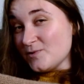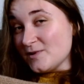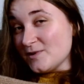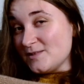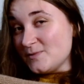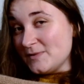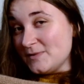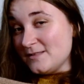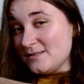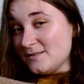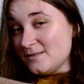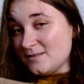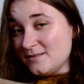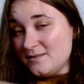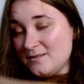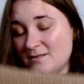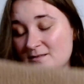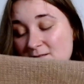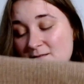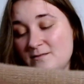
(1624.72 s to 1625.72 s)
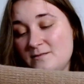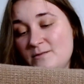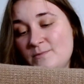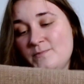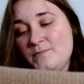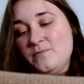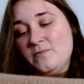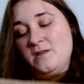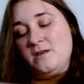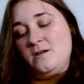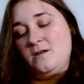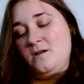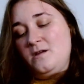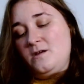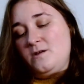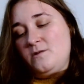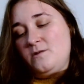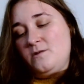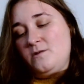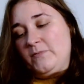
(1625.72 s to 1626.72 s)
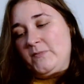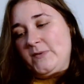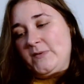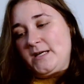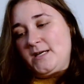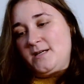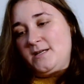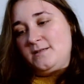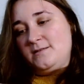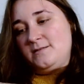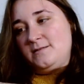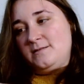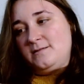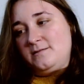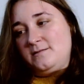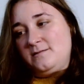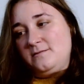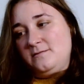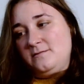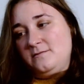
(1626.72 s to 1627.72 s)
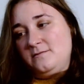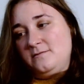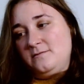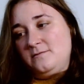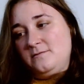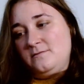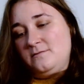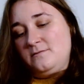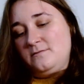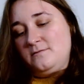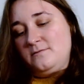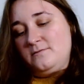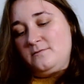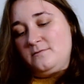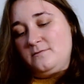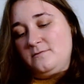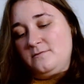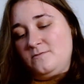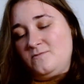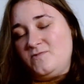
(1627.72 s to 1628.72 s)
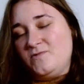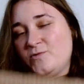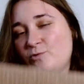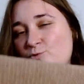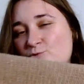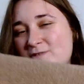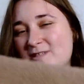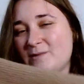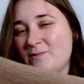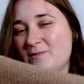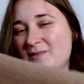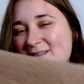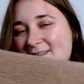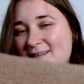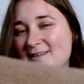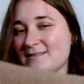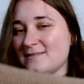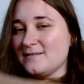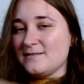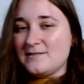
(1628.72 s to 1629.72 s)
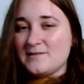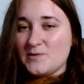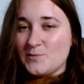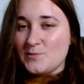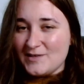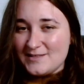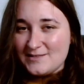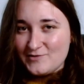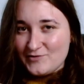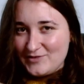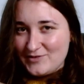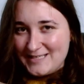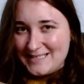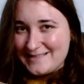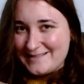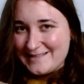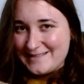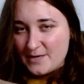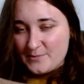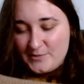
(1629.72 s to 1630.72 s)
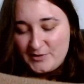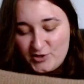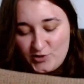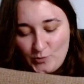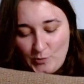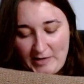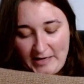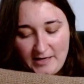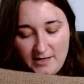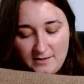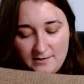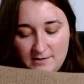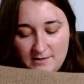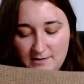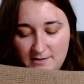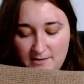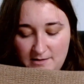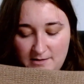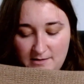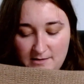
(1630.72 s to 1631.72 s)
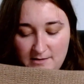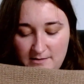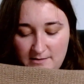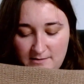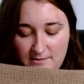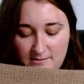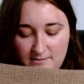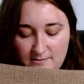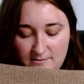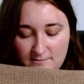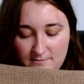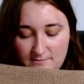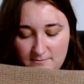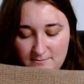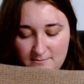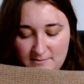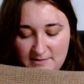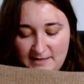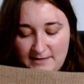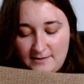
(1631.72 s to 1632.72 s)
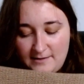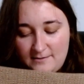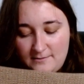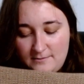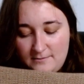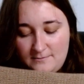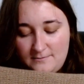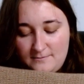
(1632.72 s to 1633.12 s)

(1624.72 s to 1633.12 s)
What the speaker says: why it's been discontinued. But for something like this, I'm like, it's not going to get that much wear. Like,